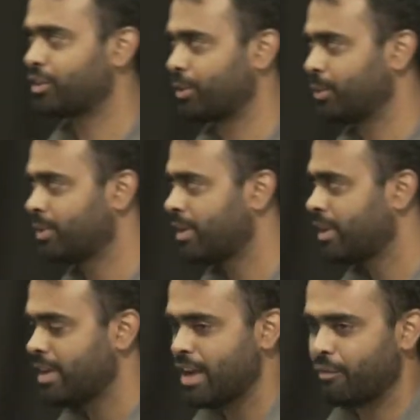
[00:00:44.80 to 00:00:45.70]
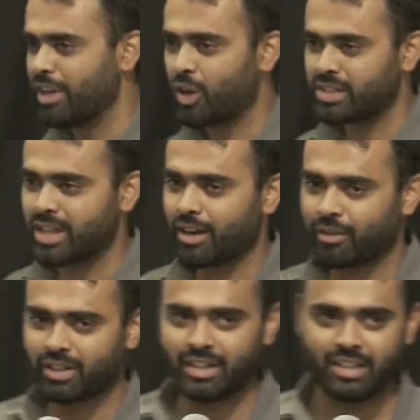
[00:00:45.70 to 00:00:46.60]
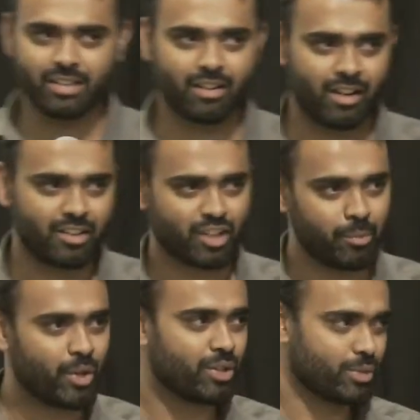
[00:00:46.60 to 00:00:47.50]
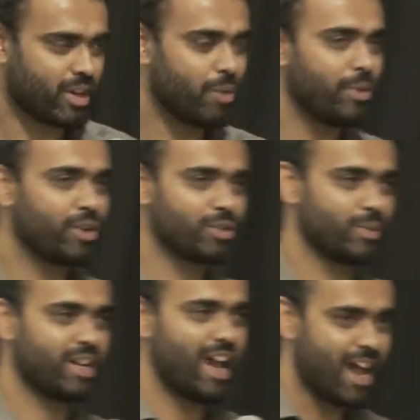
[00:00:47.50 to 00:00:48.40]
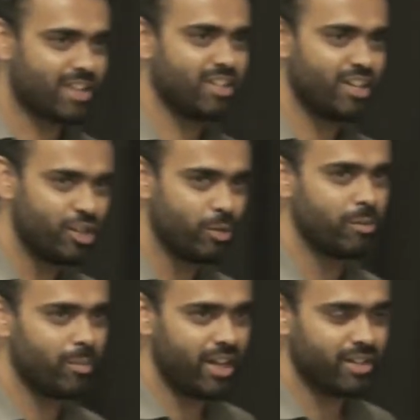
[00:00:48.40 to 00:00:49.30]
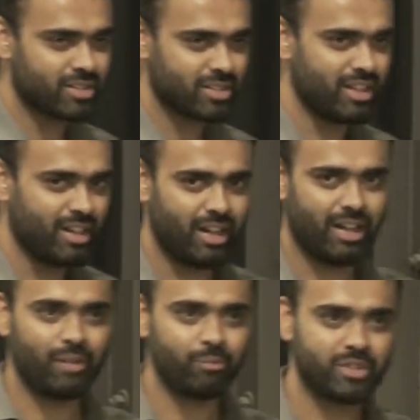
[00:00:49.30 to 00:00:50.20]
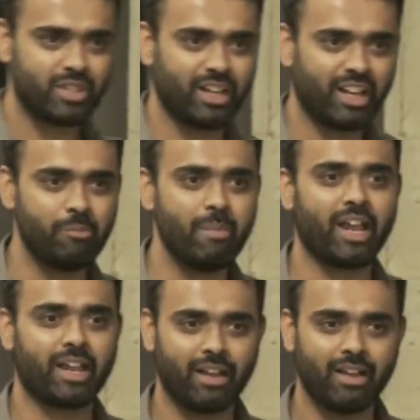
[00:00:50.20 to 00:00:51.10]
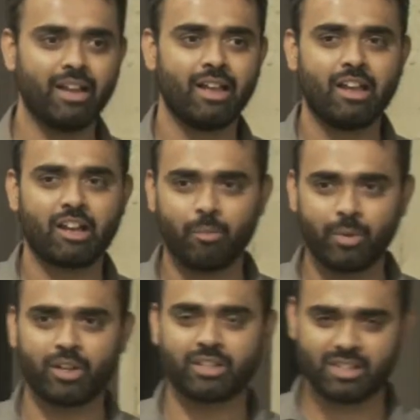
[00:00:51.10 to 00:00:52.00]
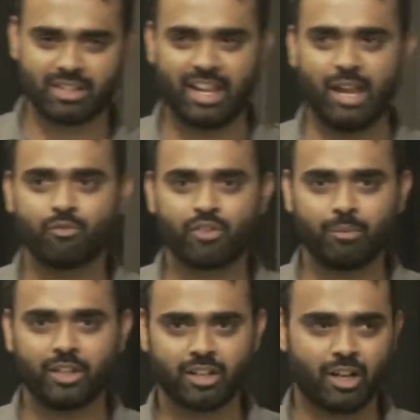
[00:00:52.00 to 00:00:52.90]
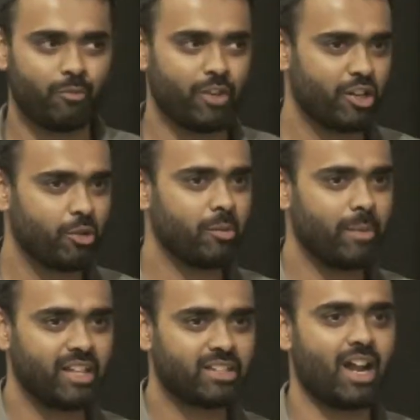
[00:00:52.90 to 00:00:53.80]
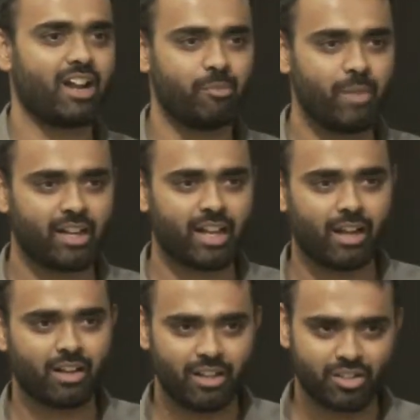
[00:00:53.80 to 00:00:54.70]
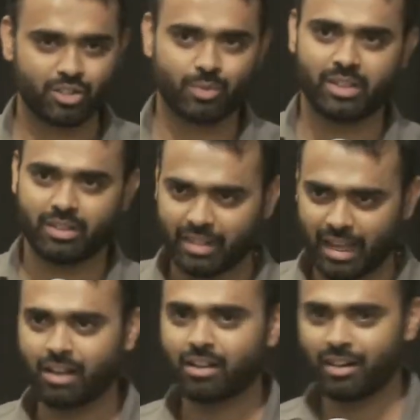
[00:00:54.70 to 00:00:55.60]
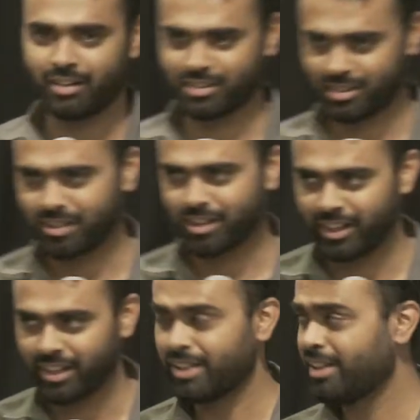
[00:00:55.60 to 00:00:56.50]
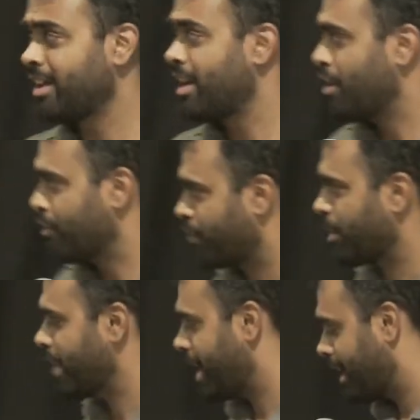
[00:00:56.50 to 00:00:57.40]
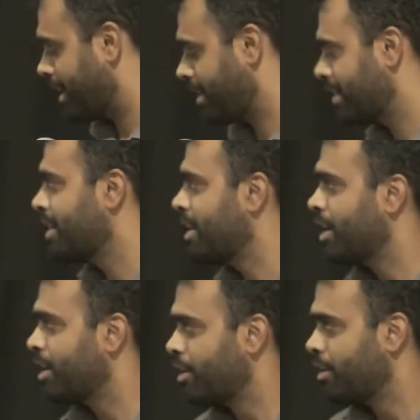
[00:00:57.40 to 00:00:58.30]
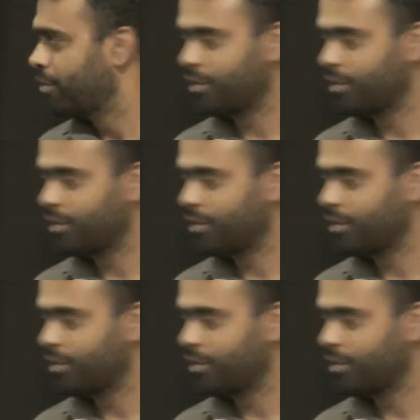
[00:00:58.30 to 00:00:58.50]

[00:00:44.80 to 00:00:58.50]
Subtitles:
through, we all started with decentralized computers, where computers were actually human beings sitting and making. Computers came from the term where human beings sat and made calculations with calculators, literally. From there, we